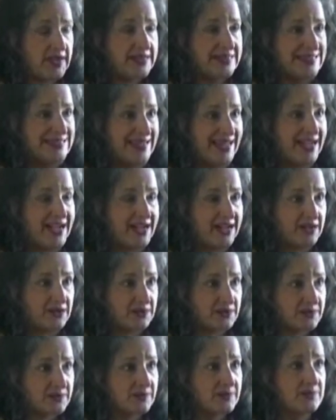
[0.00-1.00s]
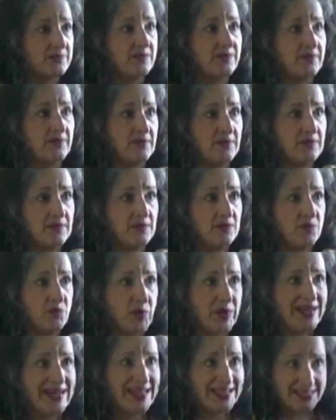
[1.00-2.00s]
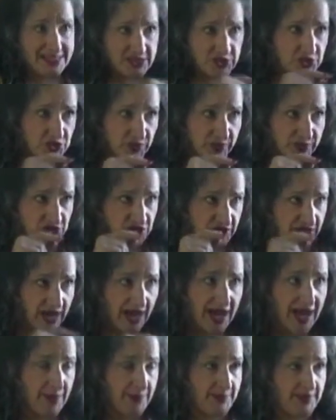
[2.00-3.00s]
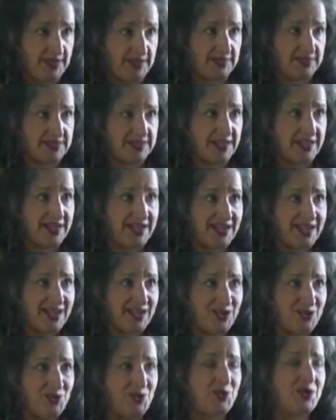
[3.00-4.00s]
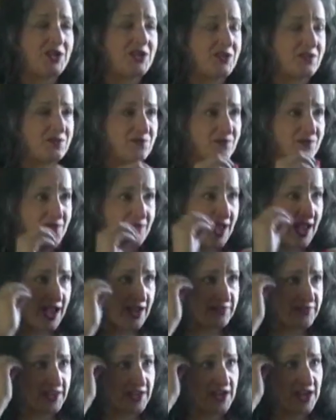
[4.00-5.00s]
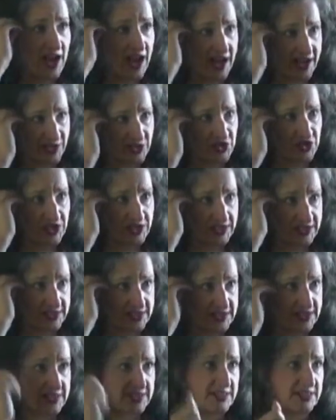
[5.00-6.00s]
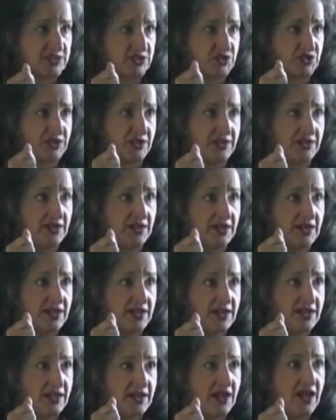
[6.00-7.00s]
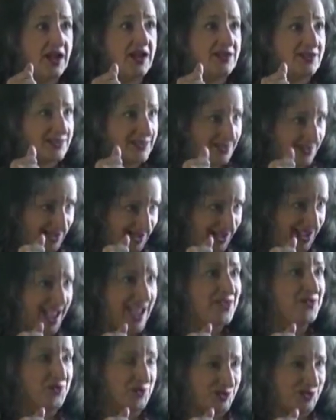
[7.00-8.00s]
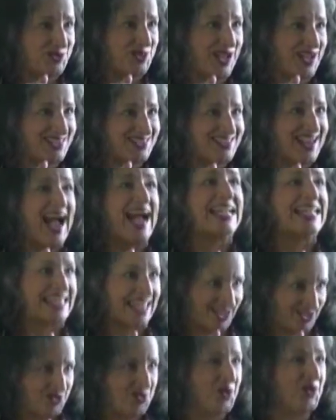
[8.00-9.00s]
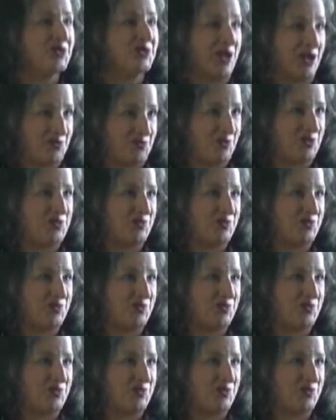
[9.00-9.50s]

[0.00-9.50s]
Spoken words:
Now, when that situation happens, you can have the conscious decision and realize I can call 911.